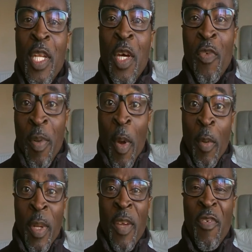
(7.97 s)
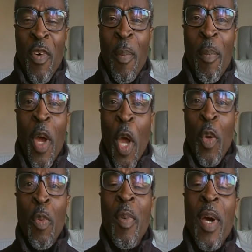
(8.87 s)
done remotely from
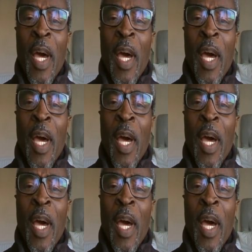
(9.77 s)
home.